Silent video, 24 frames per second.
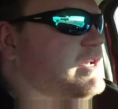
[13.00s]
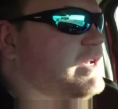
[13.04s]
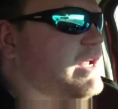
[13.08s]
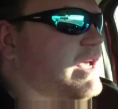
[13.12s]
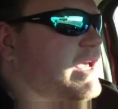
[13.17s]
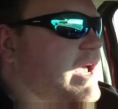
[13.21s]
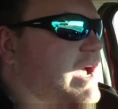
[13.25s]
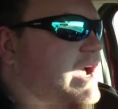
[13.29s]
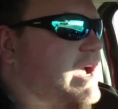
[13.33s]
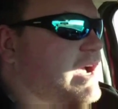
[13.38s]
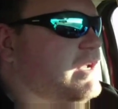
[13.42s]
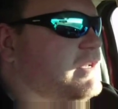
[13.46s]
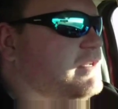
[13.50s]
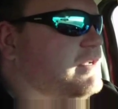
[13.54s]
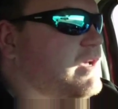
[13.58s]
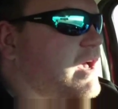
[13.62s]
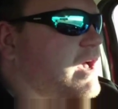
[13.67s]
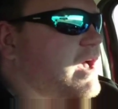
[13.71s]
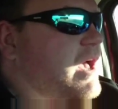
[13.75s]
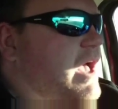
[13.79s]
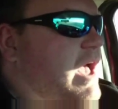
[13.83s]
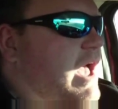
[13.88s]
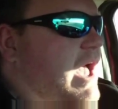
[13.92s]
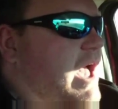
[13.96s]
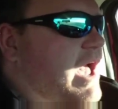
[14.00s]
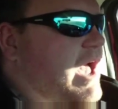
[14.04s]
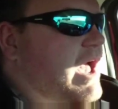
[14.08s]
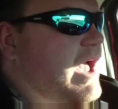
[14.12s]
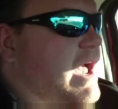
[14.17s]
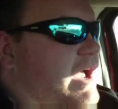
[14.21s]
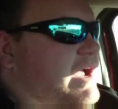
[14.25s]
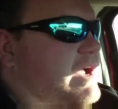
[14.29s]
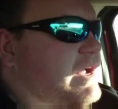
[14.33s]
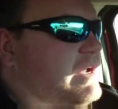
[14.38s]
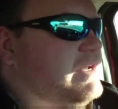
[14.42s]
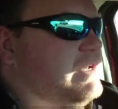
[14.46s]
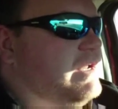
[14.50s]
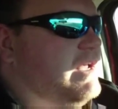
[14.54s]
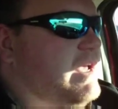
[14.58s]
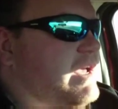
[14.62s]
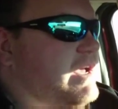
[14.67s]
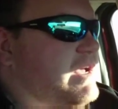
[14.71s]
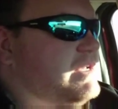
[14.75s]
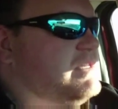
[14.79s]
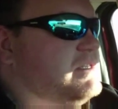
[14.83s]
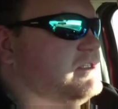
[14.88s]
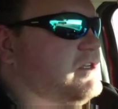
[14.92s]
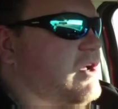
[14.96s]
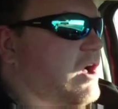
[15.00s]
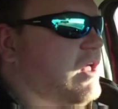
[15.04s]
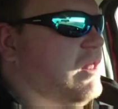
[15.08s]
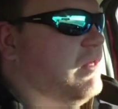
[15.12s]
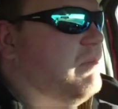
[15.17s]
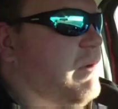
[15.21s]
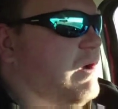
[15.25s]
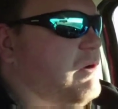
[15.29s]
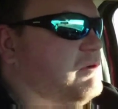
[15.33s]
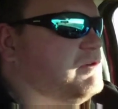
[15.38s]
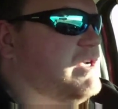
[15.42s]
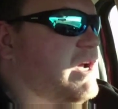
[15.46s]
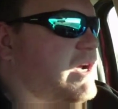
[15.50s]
presenting at, and it's all